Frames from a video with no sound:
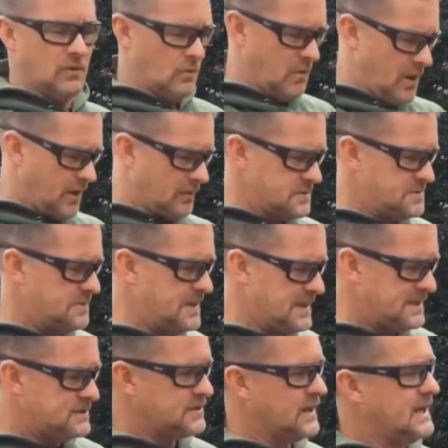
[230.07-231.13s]
Water was
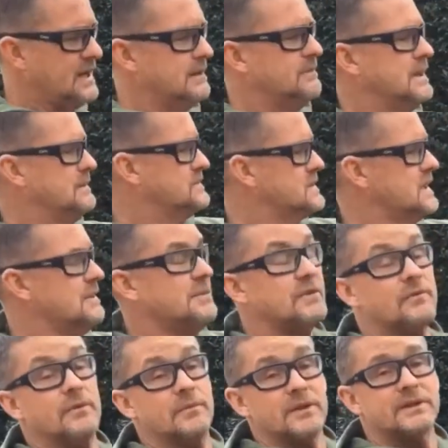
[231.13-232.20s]
penetrating, but it was coming
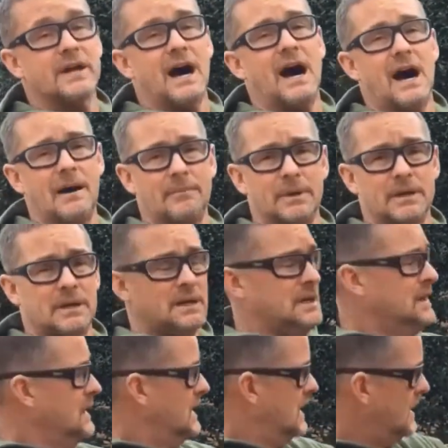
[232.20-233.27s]
from the top,
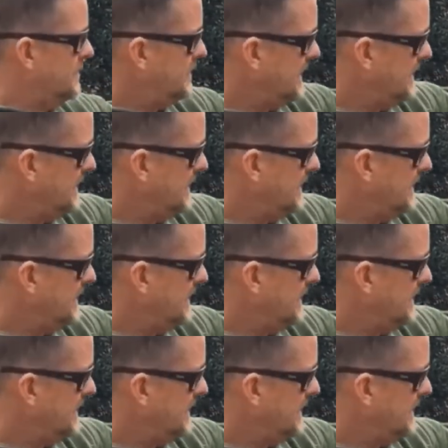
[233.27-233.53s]
up